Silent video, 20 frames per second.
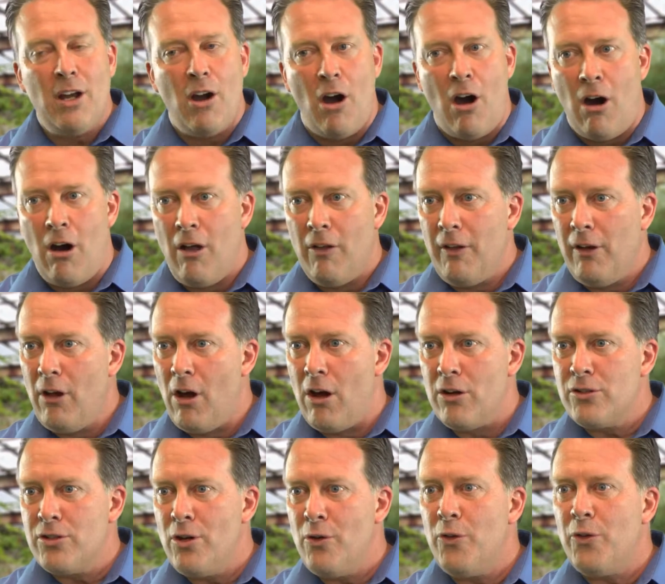all the
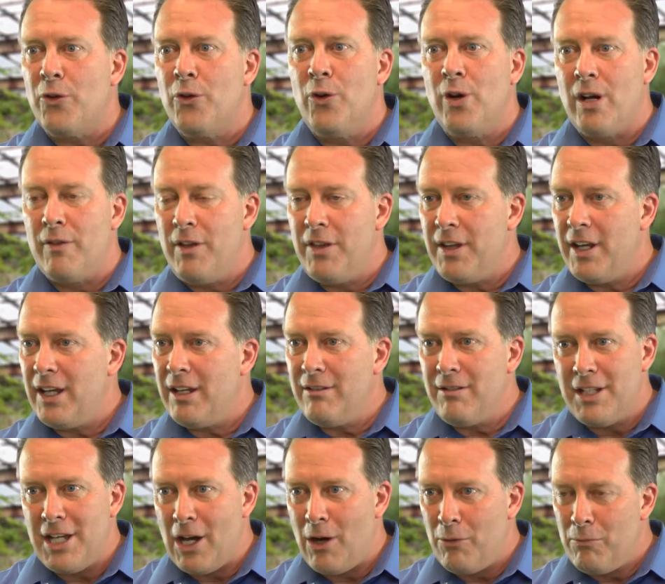law go through and everything,
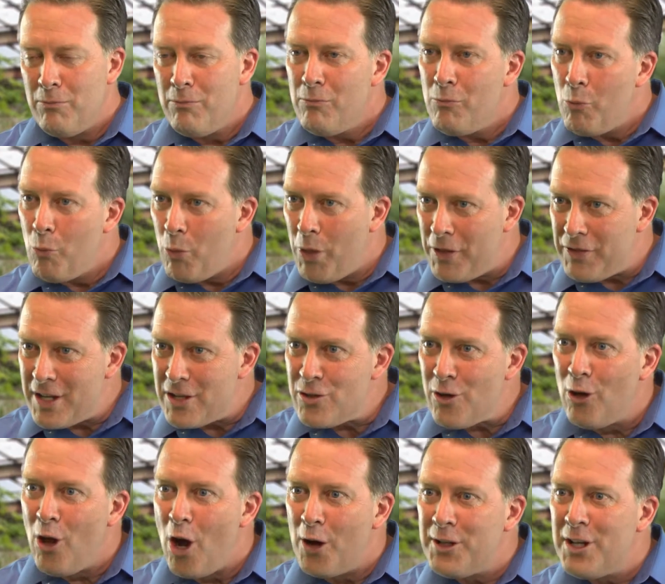that this
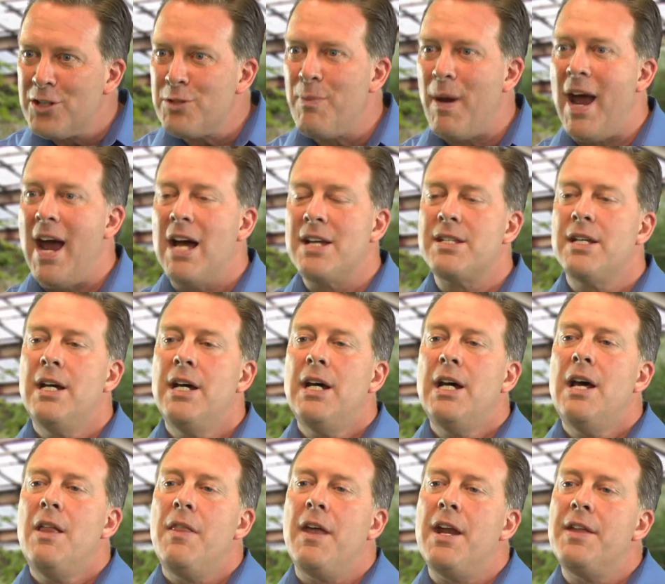law does pass,
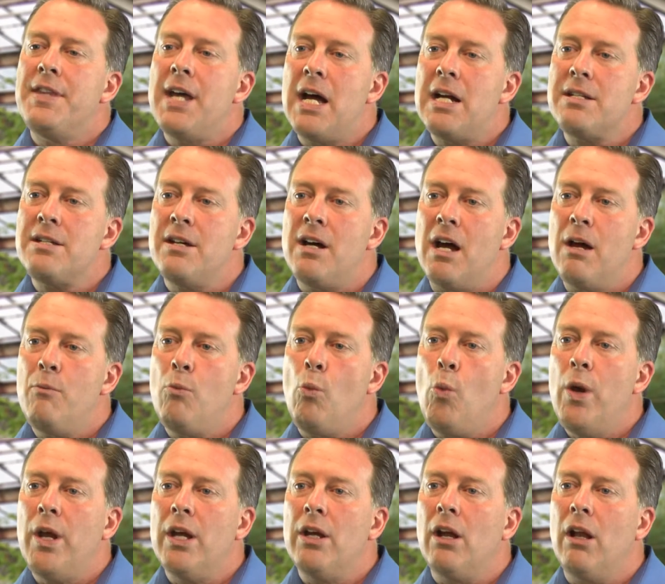then at that time
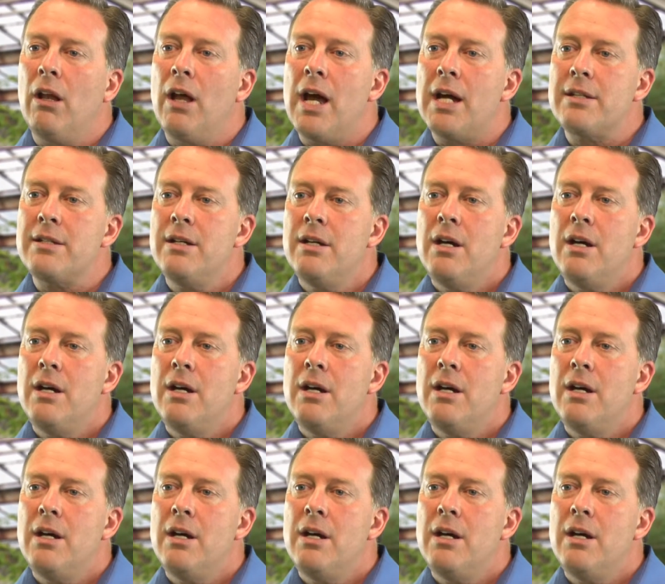we can collect